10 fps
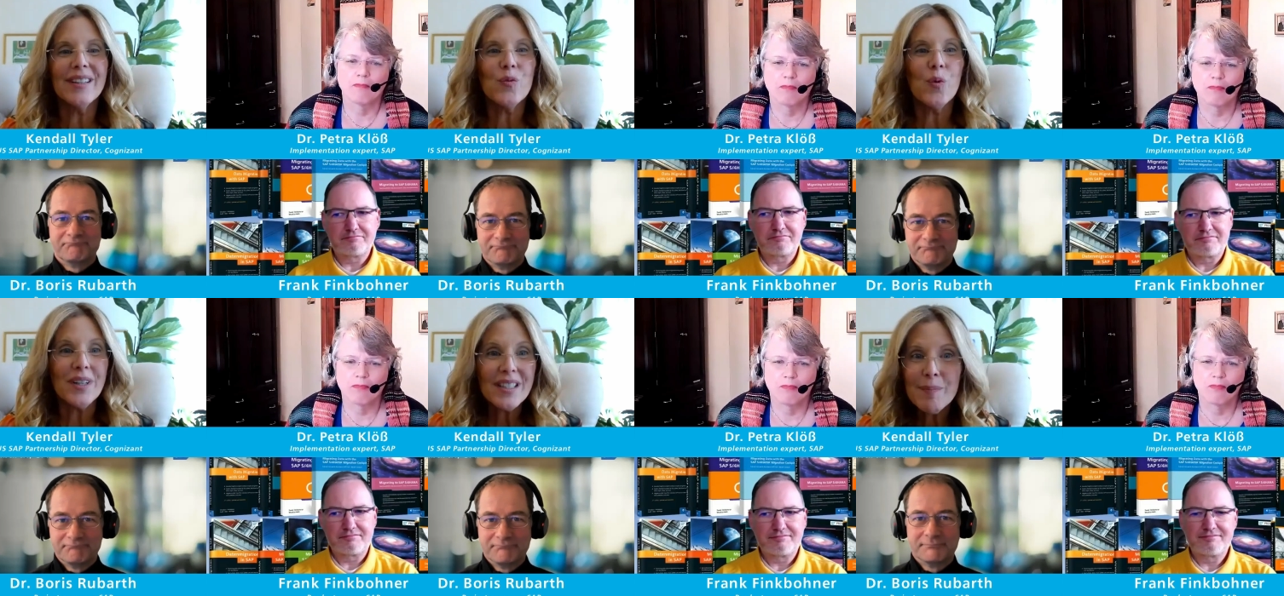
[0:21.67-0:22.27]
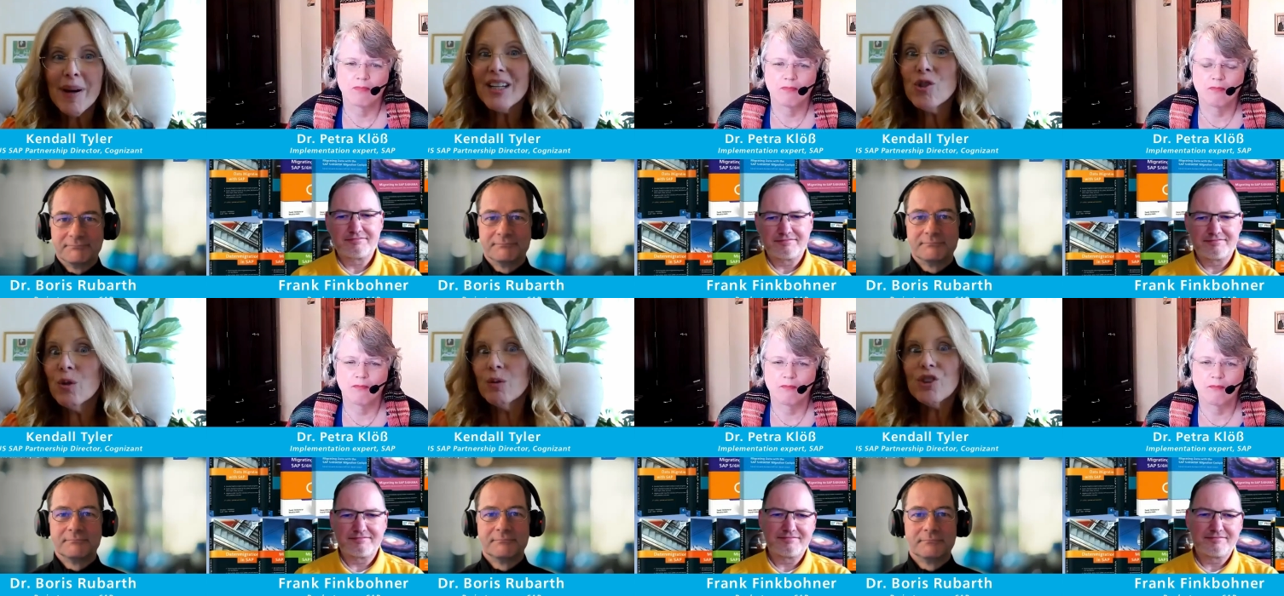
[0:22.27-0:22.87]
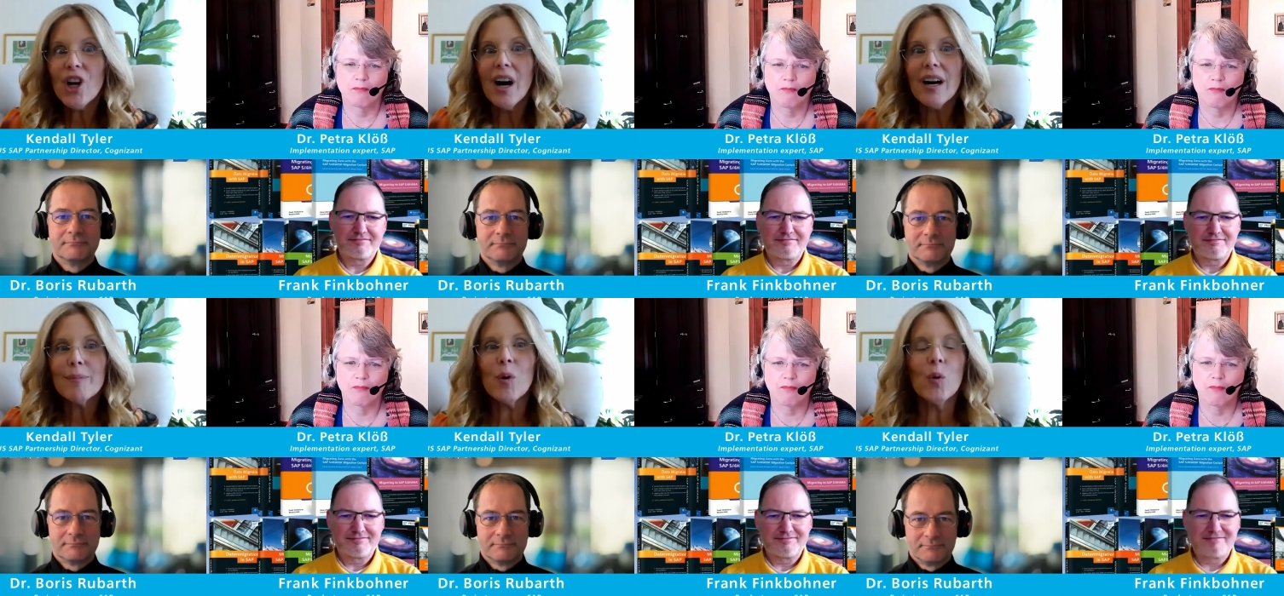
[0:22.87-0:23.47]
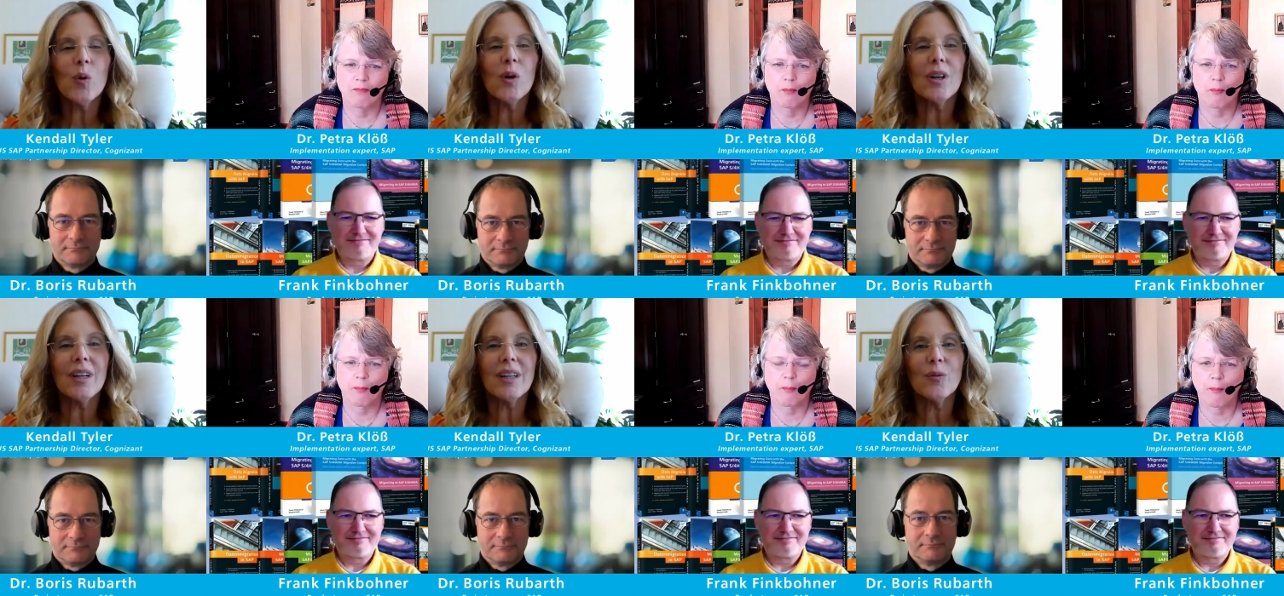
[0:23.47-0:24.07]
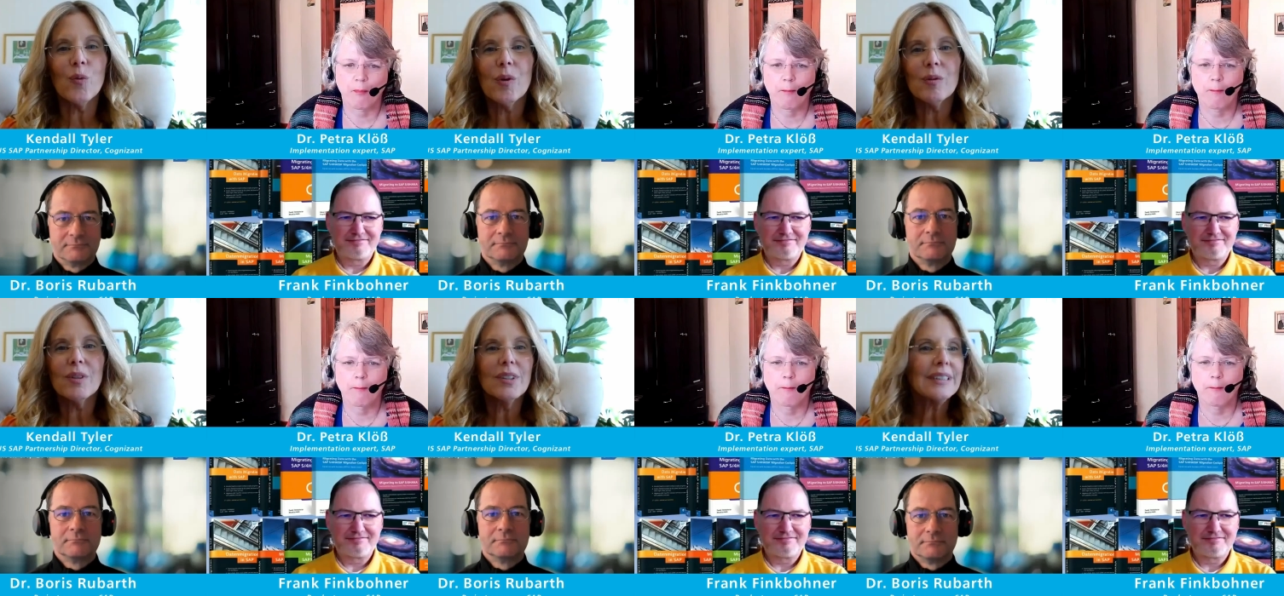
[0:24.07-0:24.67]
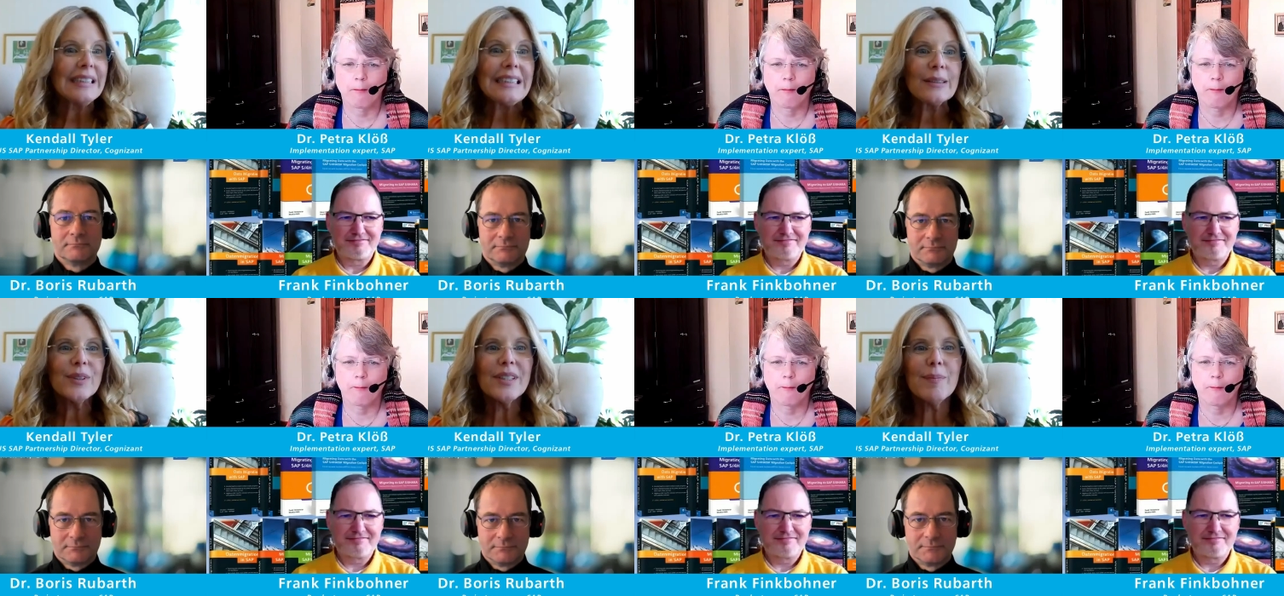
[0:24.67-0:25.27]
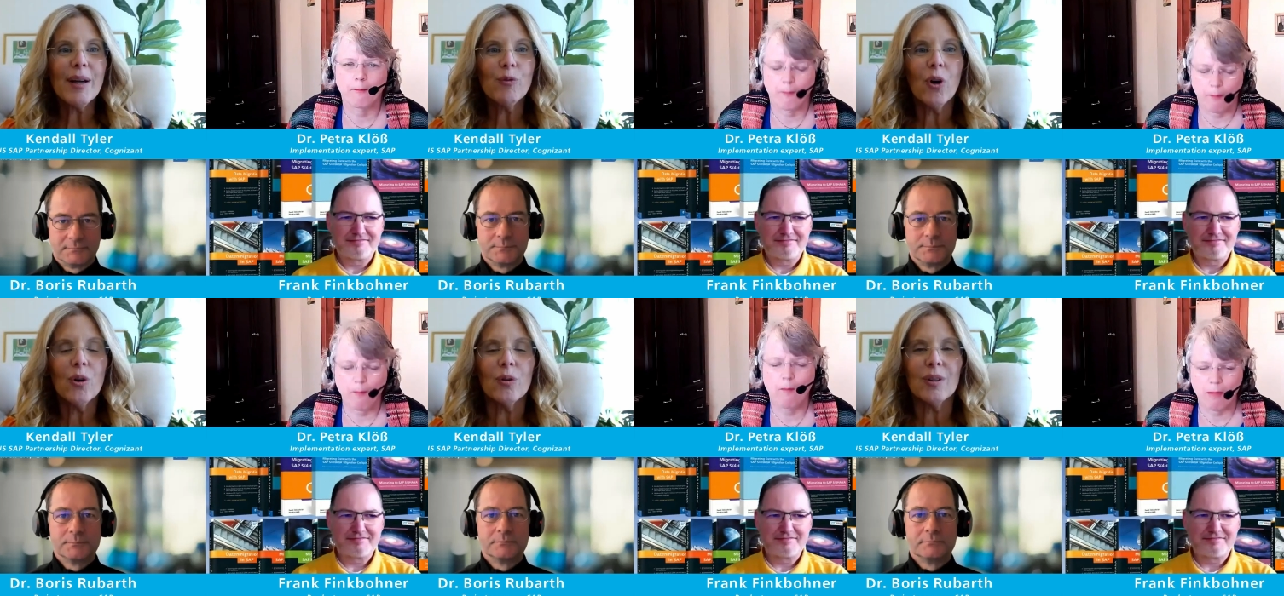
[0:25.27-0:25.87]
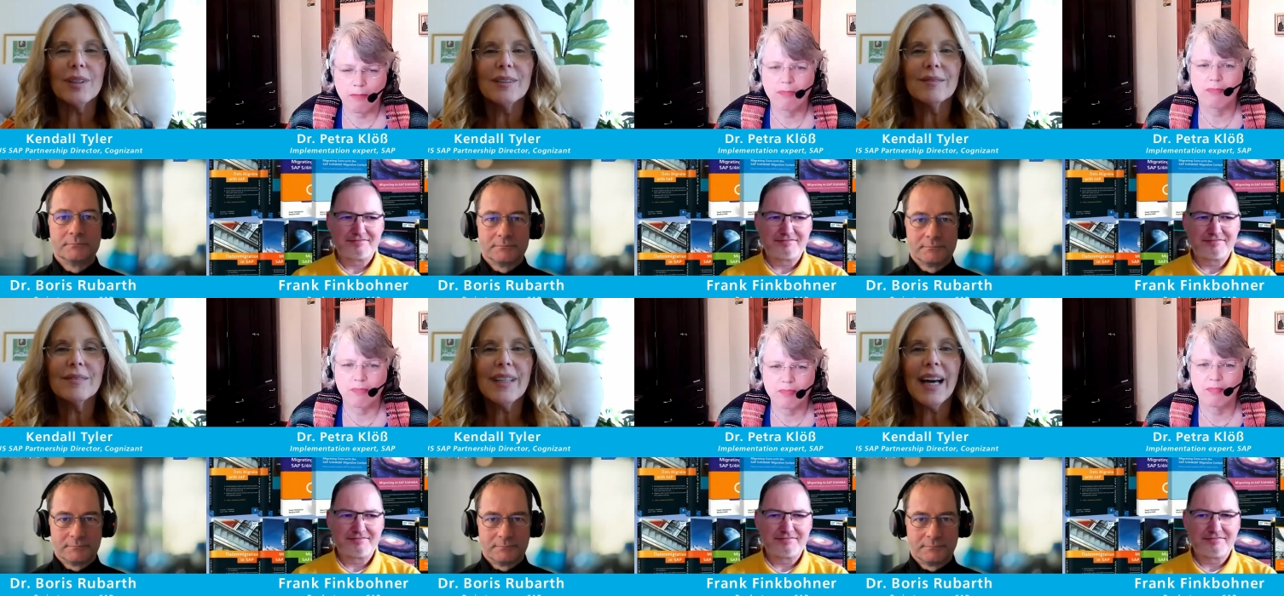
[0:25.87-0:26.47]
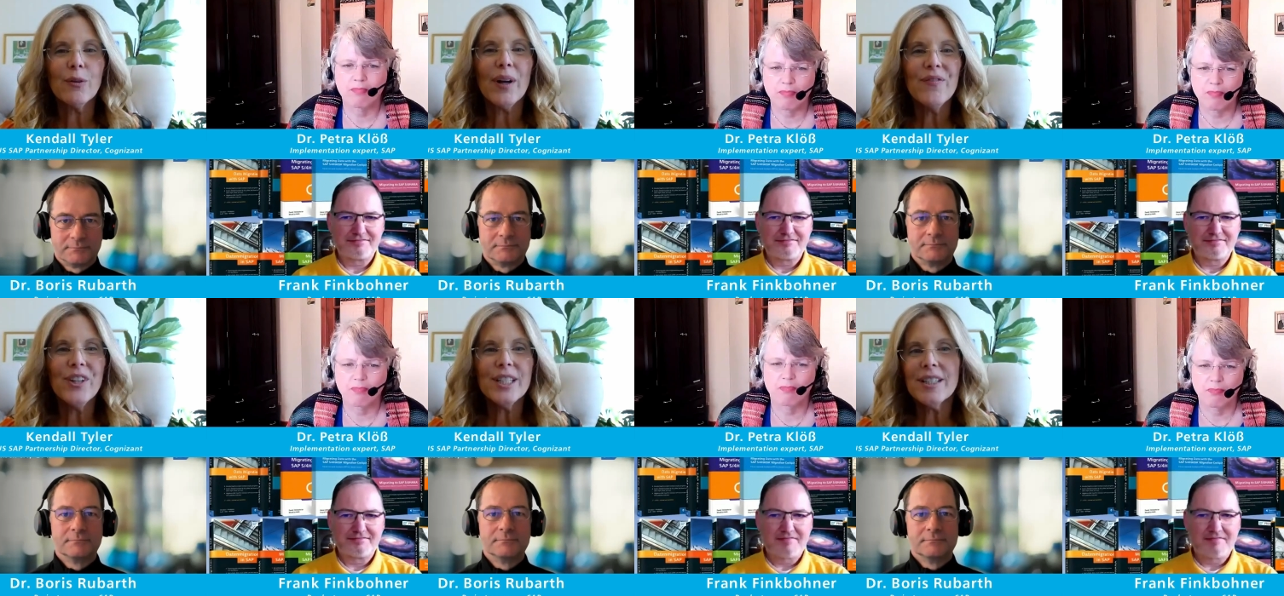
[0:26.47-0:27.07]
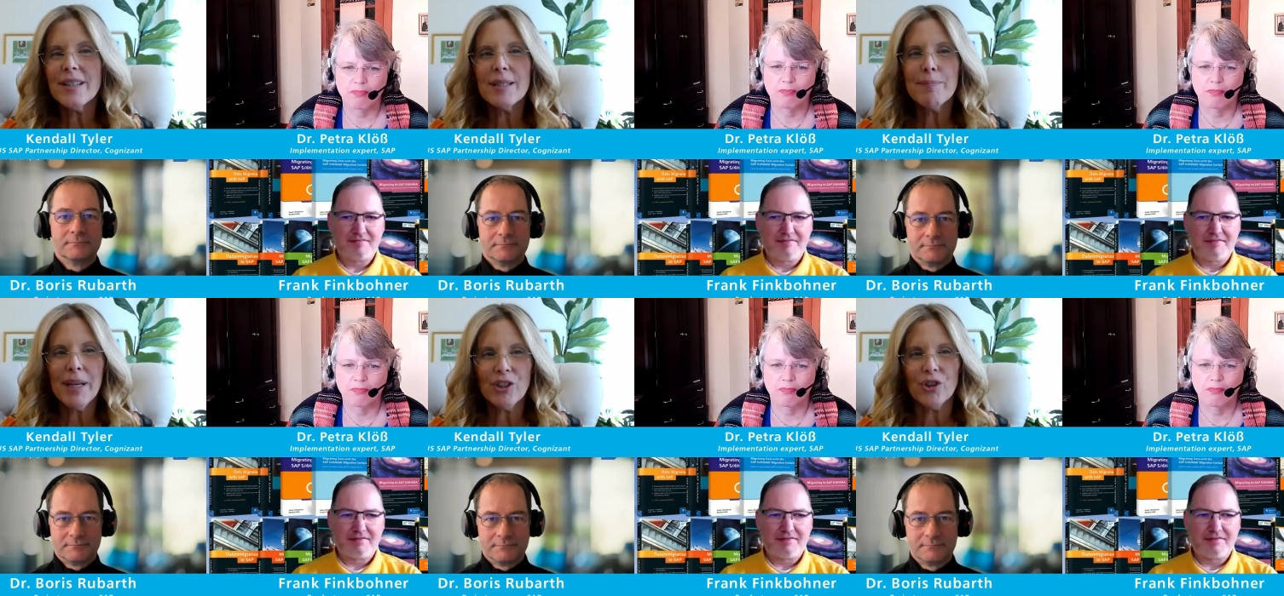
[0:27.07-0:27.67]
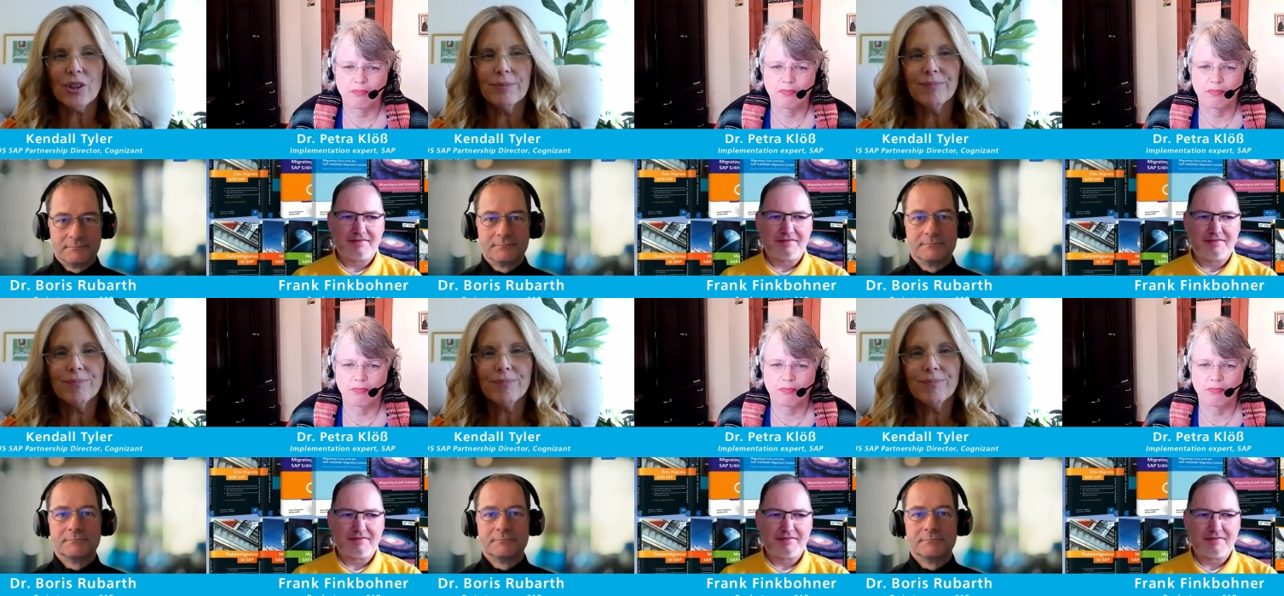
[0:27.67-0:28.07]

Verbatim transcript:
Speaker 1: this? What is my new job or what's my role? How do I fit into this picture?